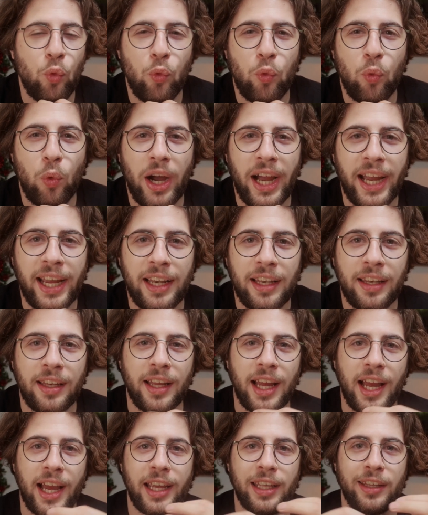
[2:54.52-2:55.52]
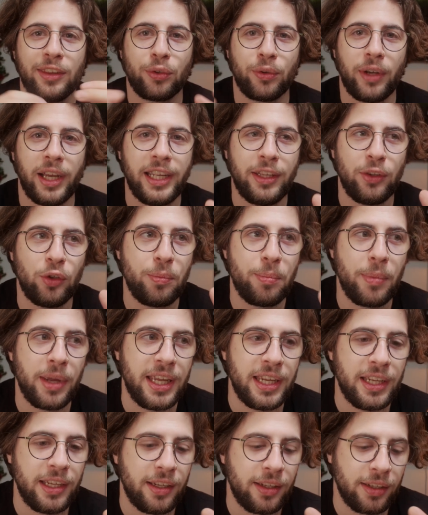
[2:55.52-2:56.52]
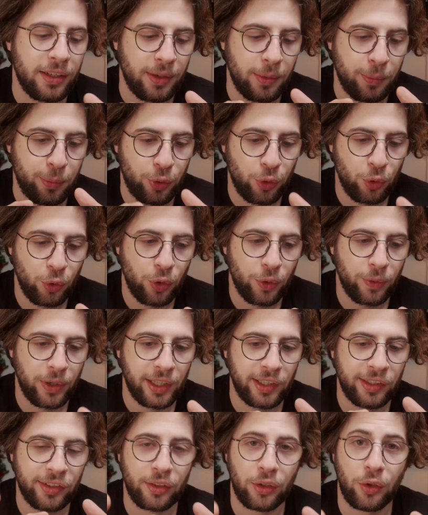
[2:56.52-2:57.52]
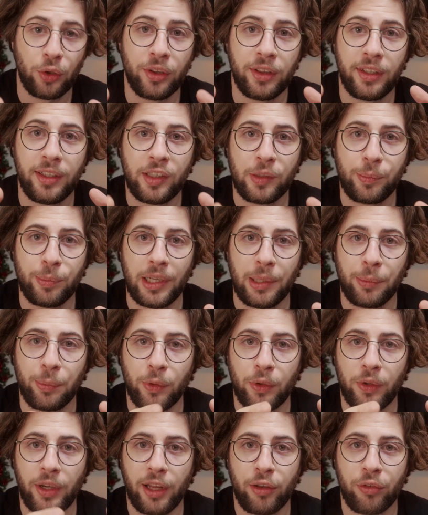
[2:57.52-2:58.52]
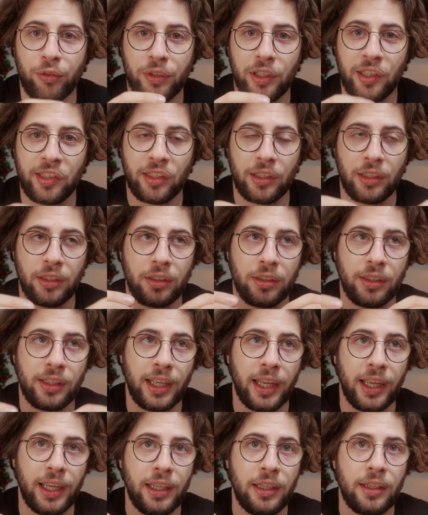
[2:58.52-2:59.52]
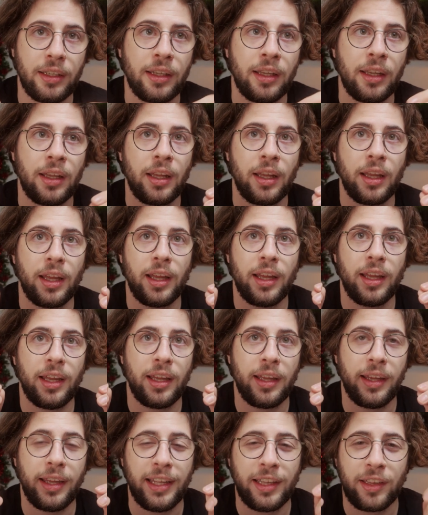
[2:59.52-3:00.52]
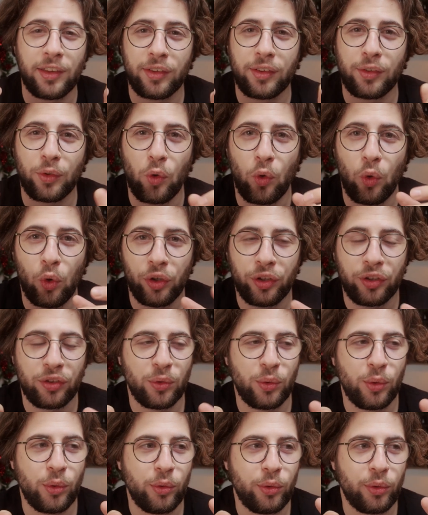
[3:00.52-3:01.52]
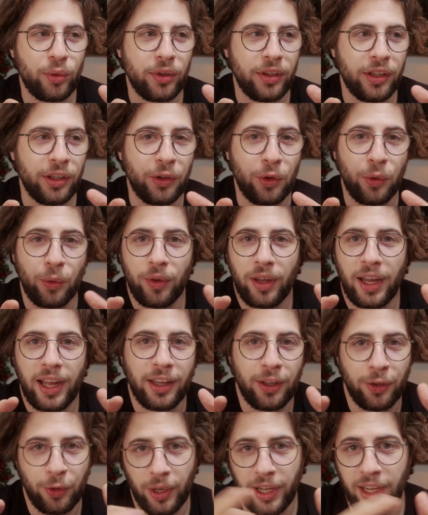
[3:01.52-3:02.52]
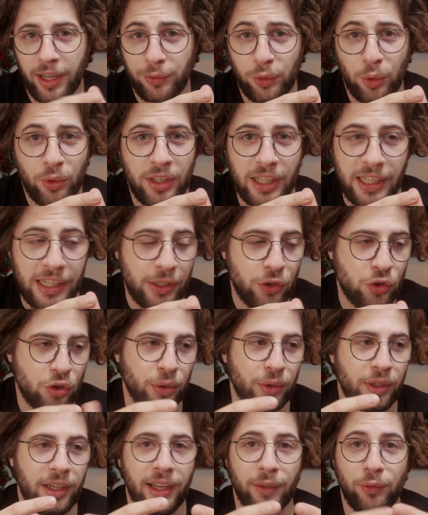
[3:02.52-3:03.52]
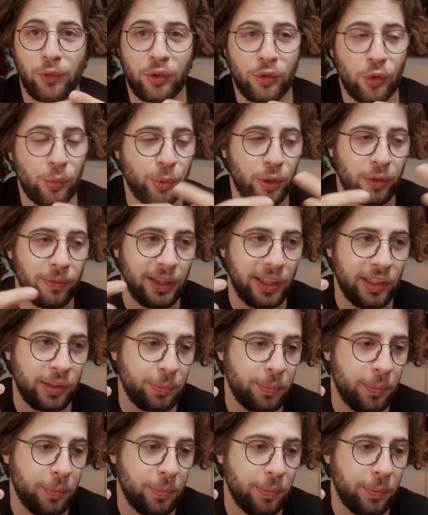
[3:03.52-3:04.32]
while I try to make progress on this paper every single day, it's also, I have to teach, or I have to supervise